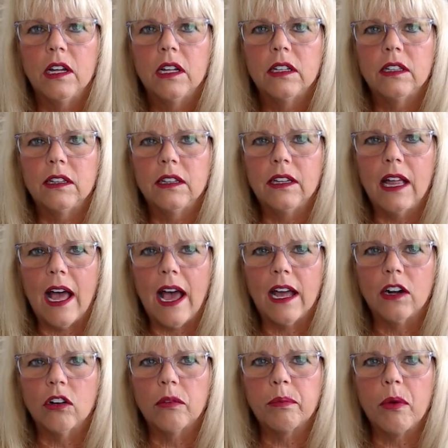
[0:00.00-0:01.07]

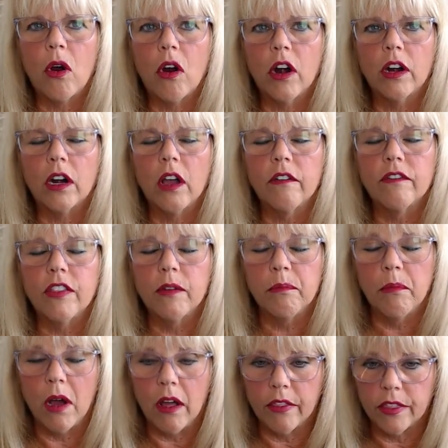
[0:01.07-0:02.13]
latter part of the
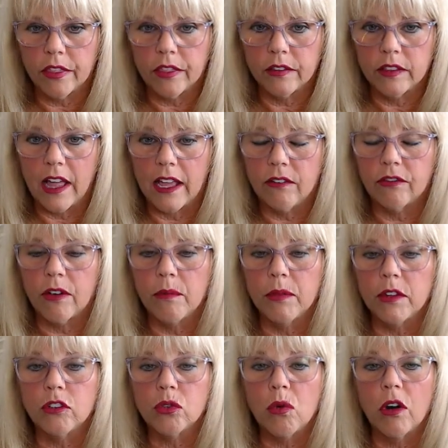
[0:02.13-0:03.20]
month, like from
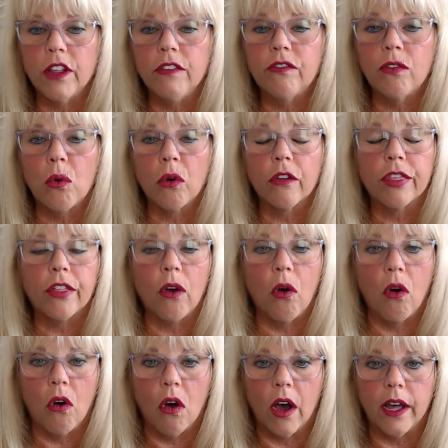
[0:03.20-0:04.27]
the 24th
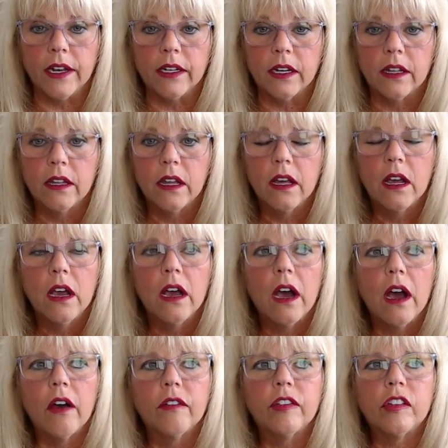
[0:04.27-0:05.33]
on
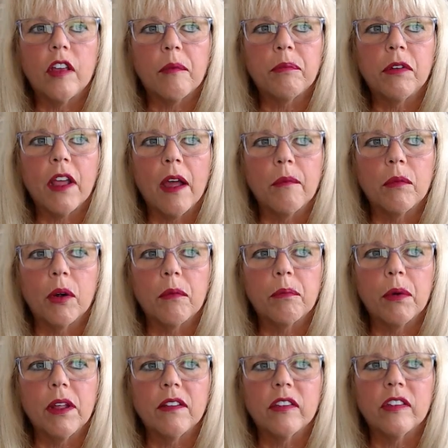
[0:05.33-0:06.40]
of September.
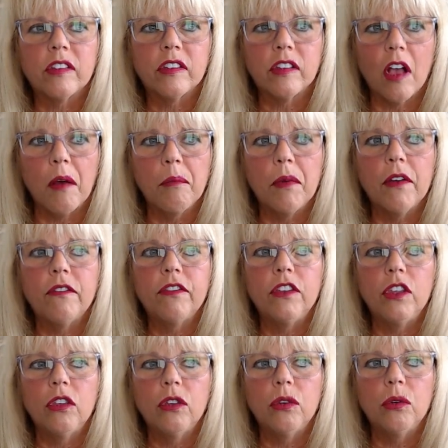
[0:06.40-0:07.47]
But some of
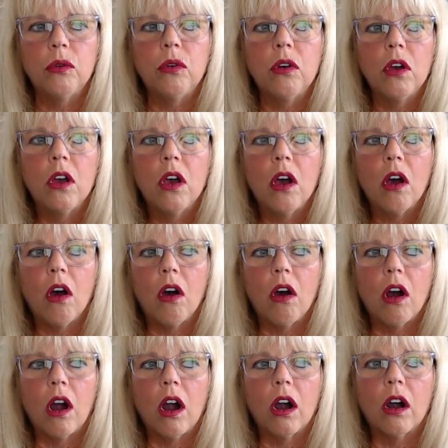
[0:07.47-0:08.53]
you
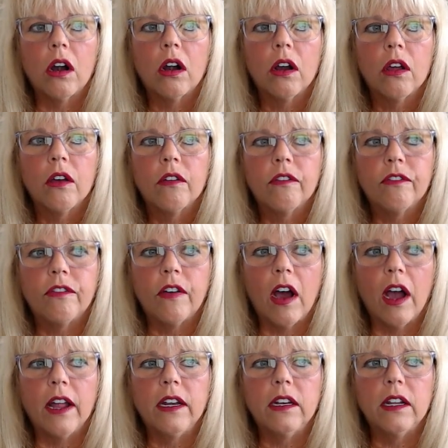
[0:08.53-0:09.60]
are
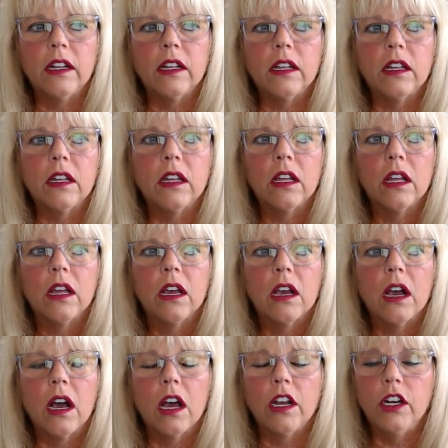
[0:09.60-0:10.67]
finding
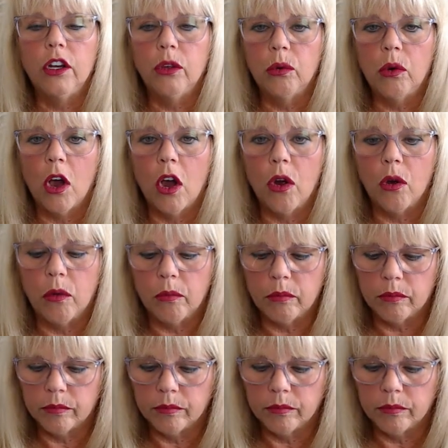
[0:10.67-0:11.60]
a new home.